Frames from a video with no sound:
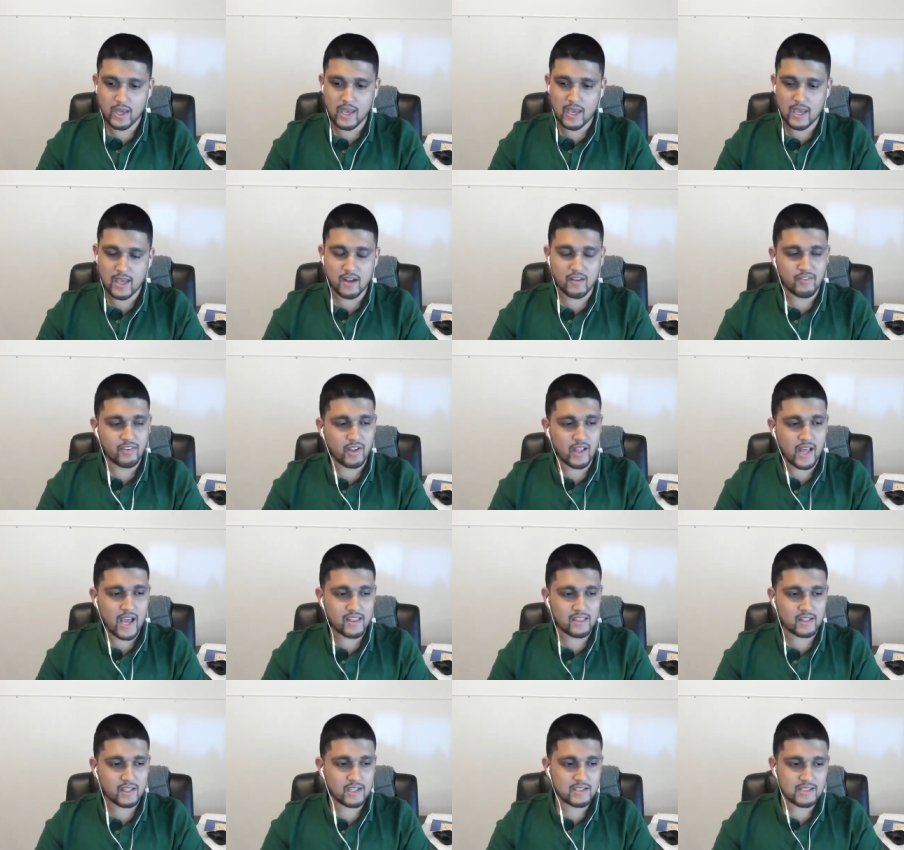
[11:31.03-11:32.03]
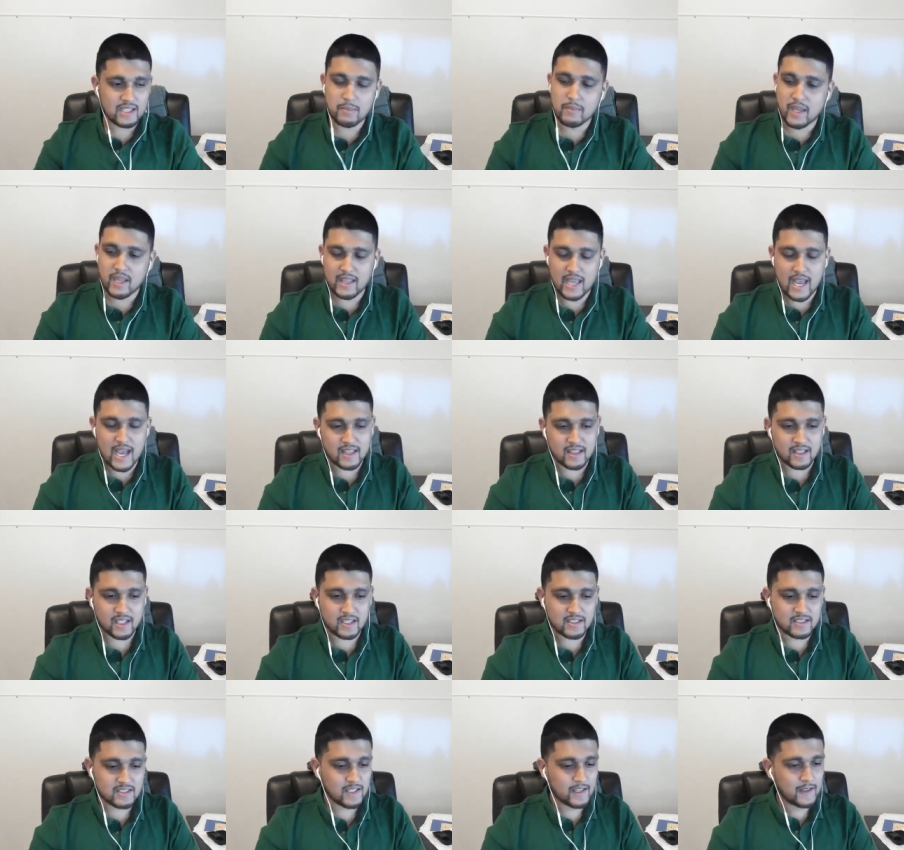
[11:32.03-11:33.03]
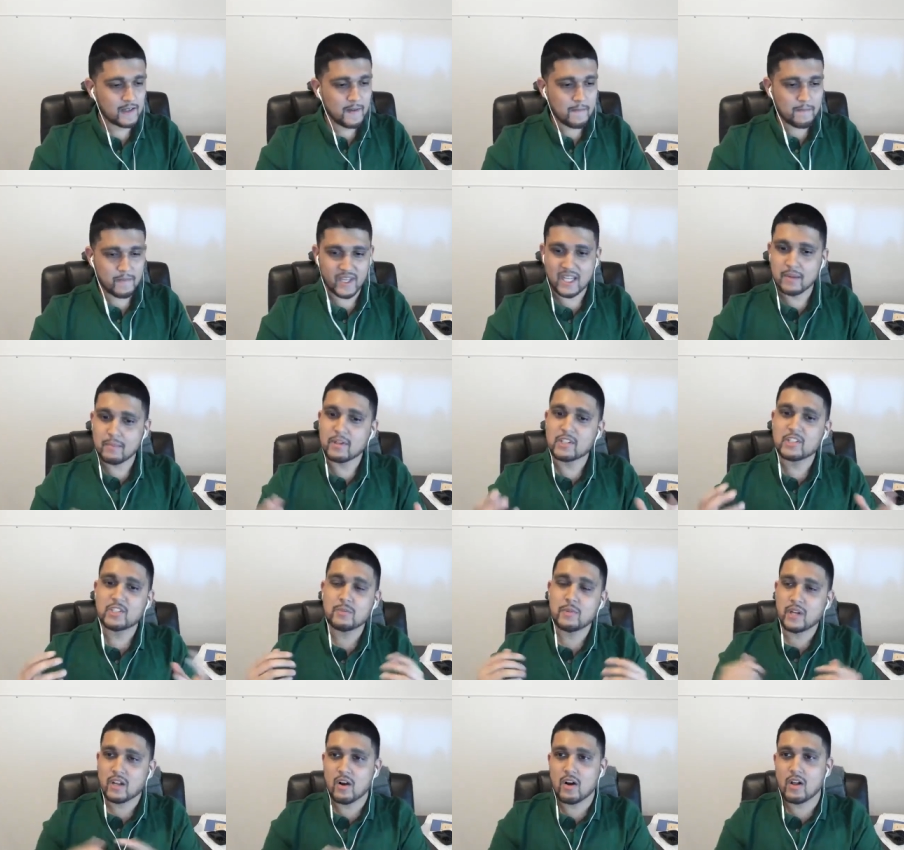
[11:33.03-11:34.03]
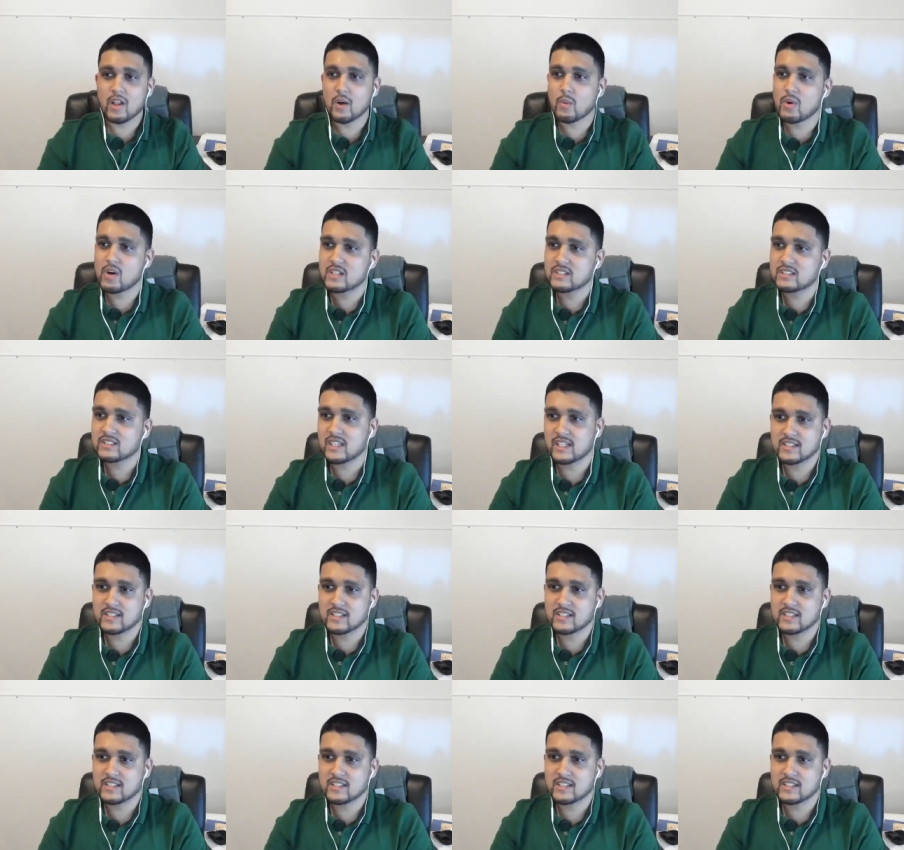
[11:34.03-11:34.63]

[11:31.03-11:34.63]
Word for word: N F L athletes, N B A athletes, they get a bunch of money all at once.